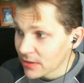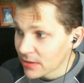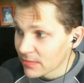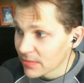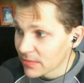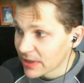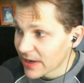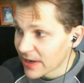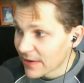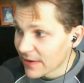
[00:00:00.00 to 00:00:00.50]

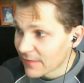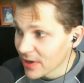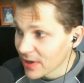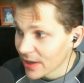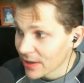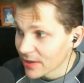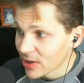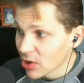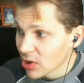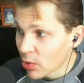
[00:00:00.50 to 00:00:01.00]
but never
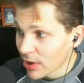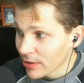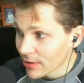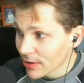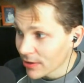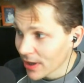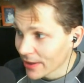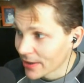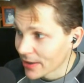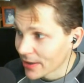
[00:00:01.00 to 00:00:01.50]
started the
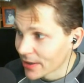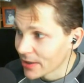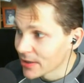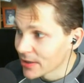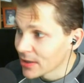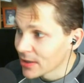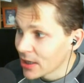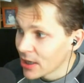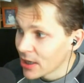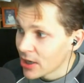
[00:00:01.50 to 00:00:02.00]
questline there,
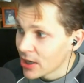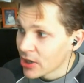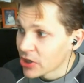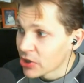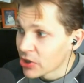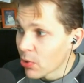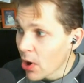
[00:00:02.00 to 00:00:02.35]
you